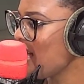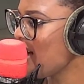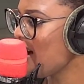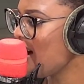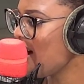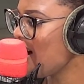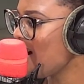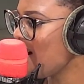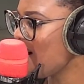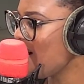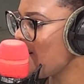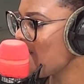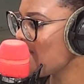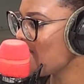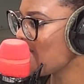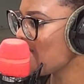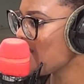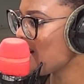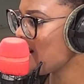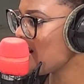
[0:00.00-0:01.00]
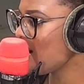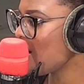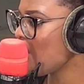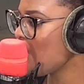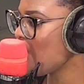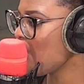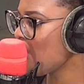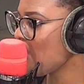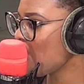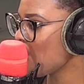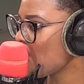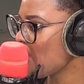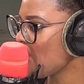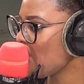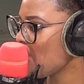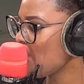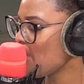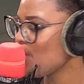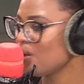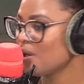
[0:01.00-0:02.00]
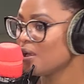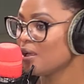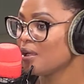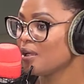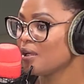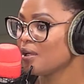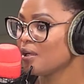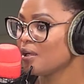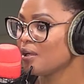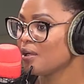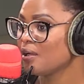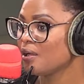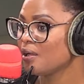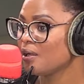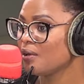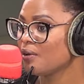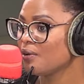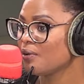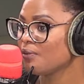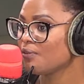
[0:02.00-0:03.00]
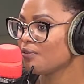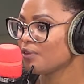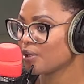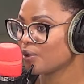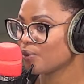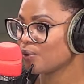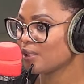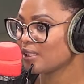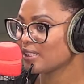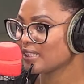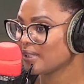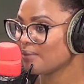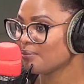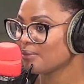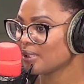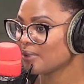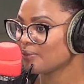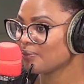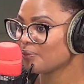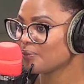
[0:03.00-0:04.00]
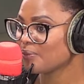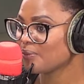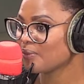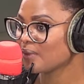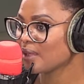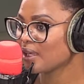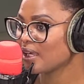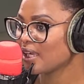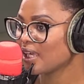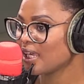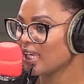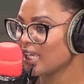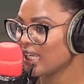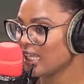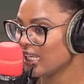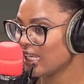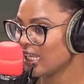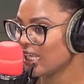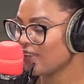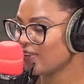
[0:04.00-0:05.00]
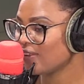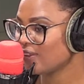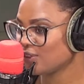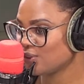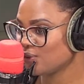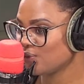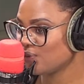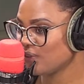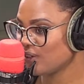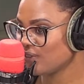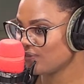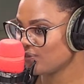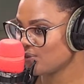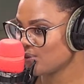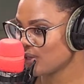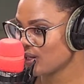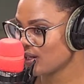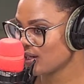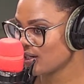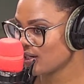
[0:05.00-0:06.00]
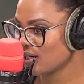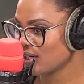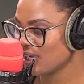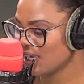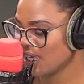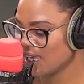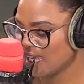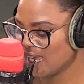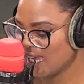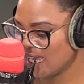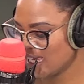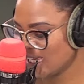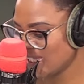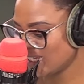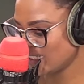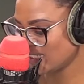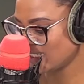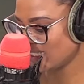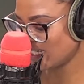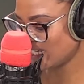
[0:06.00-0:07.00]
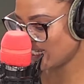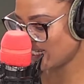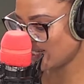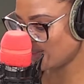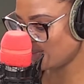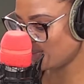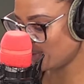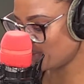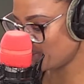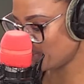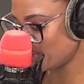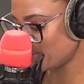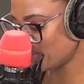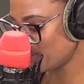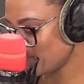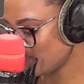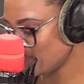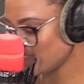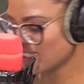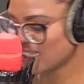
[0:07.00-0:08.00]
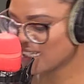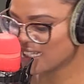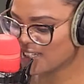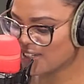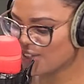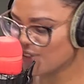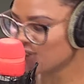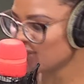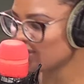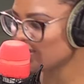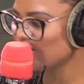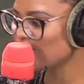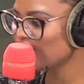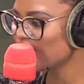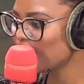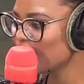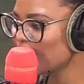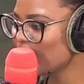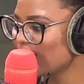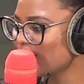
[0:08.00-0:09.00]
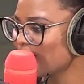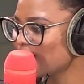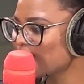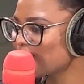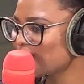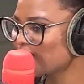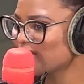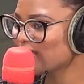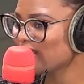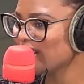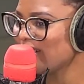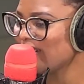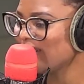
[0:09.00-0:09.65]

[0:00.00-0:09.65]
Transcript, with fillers: of uh, local vehicle assembly in the two five four. And uh, Big Boy Trev is in the studio. Welcome to the show.